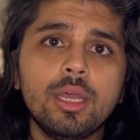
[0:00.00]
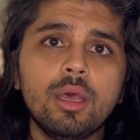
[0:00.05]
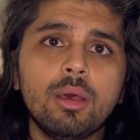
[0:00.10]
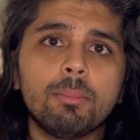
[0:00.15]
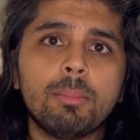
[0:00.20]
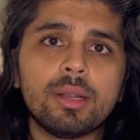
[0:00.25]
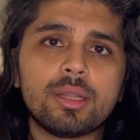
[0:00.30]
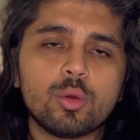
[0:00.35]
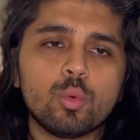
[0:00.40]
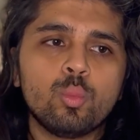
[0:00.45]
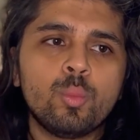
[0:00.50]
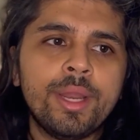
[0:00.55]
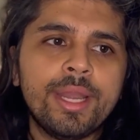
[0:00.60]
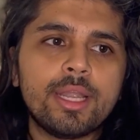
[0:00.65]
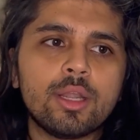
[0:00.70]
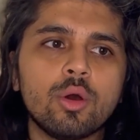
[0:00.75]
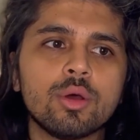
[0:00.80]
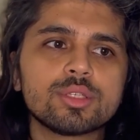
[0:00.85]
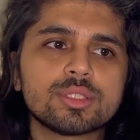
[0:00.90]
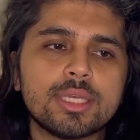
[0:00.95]
But weight
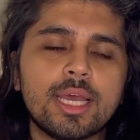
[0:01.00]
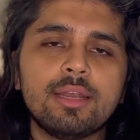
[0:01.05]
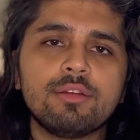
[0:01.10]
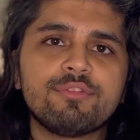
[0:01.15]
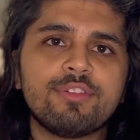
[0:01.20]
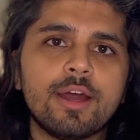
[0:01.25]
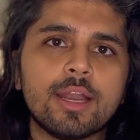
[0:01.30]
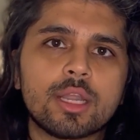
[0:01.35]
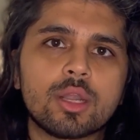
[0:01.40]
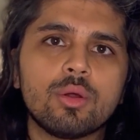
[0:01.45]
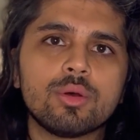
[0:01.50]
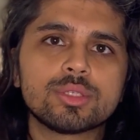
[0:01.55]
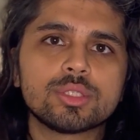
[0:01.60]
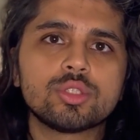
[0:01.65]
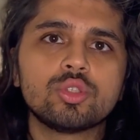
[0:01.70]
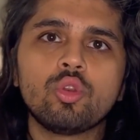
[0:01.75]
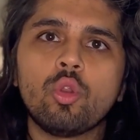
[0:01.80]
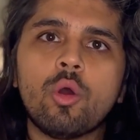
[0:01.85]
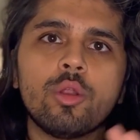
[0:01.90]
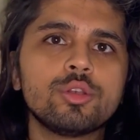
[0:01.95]
loss and fat loss is
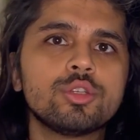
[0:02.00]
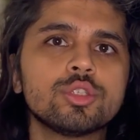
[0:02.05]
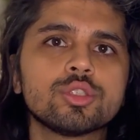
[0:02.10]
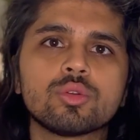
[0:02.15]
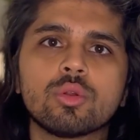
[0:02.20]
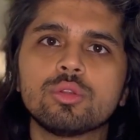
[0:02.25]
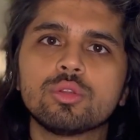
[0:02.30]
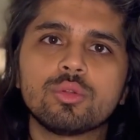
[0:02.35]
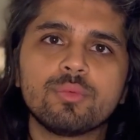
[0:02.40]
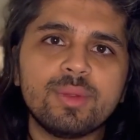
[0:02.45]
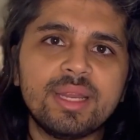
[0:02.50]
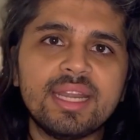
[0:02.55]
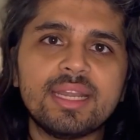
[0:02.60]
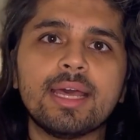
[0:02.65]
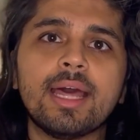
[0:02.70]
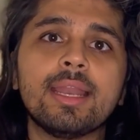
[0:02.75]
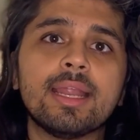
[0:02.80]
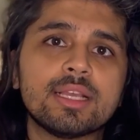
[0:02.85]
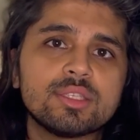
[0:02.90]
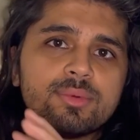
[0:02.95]
not just on the weight
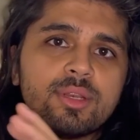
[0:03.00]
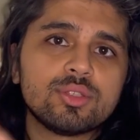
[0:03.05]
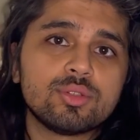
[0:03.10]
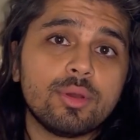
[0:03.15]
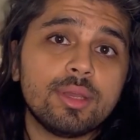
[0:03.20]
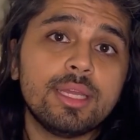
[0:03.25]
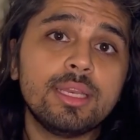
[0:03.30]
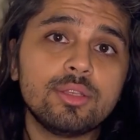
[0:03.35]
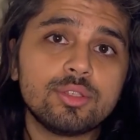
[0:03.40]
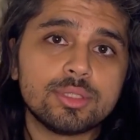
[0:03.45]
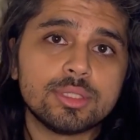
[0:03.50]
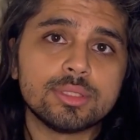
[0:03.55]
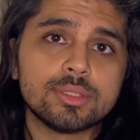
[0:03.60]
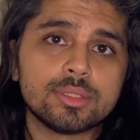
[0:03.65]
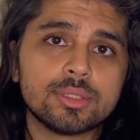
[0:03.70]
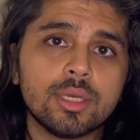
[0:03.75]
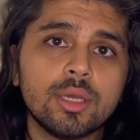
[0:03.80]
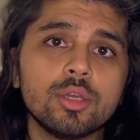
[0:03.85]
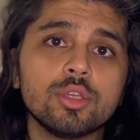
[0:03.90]
and as well as your inches.